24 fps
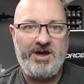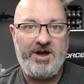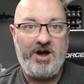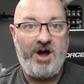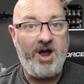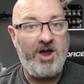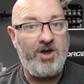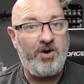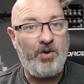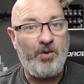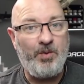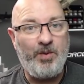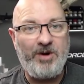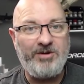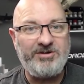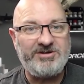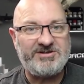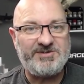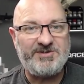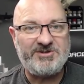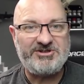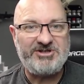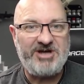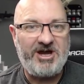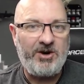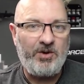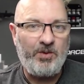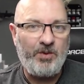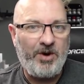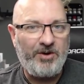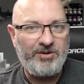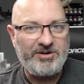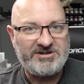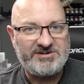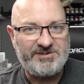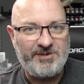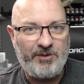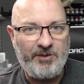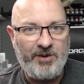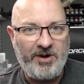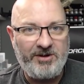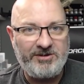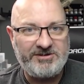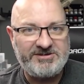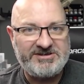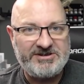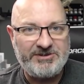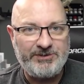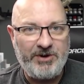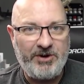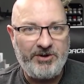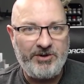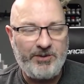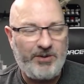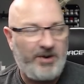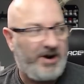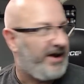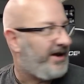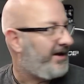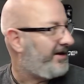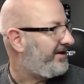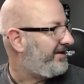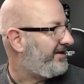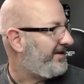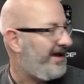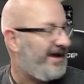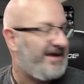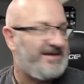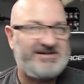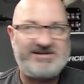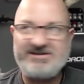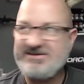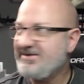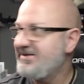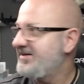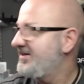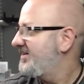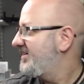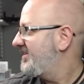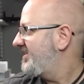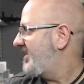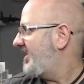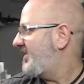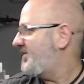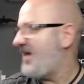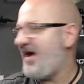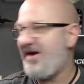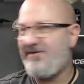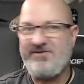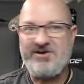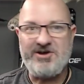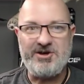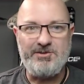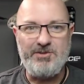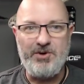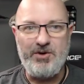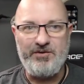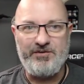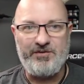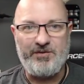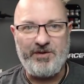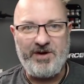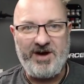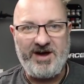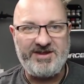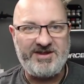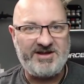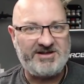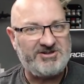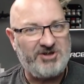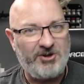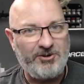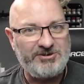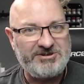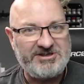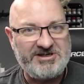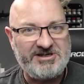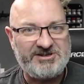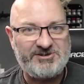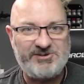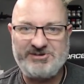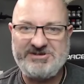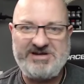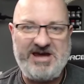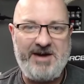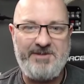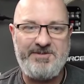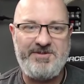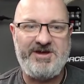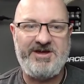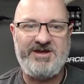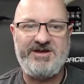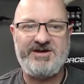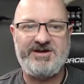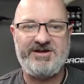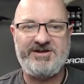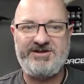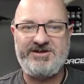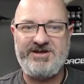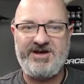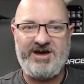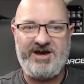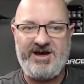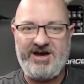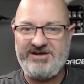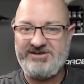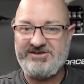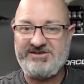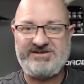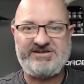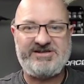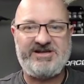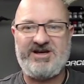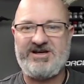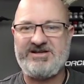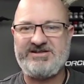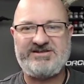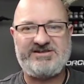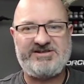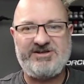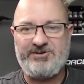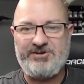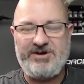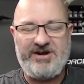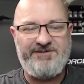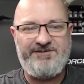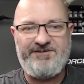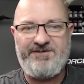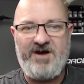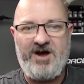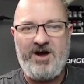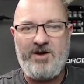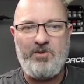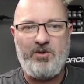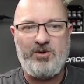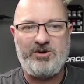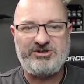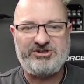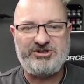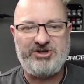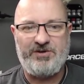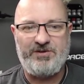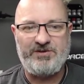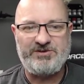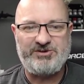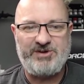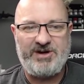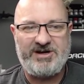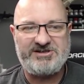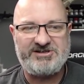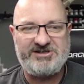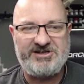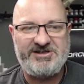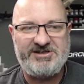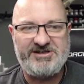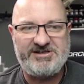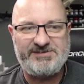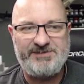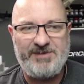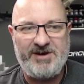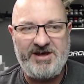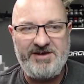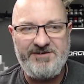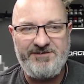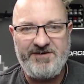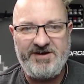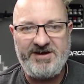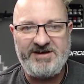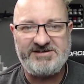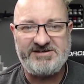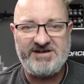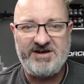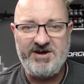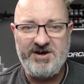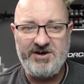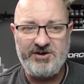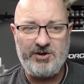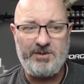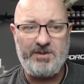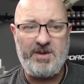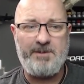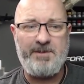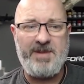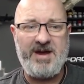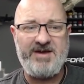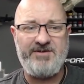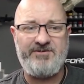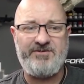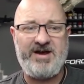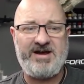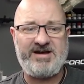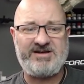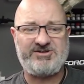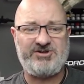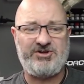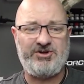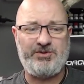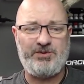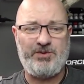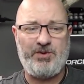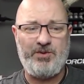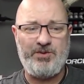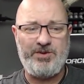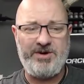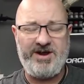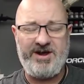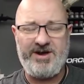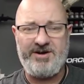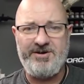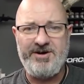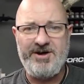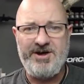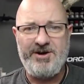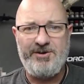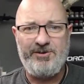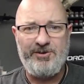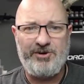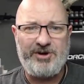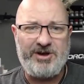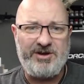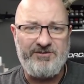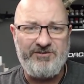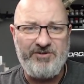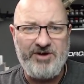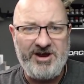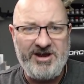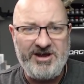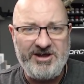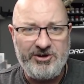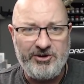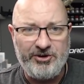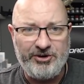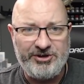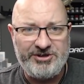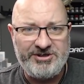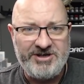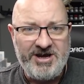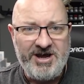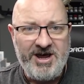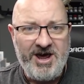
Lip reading: Hi all, welcome to my channel, welcome to my world, it's the world away, and yes, I'm having a move around. I told you this was happening, and as you see, I still need far more shelves to actually display things. Got my paint racks on the wall now, looking really good.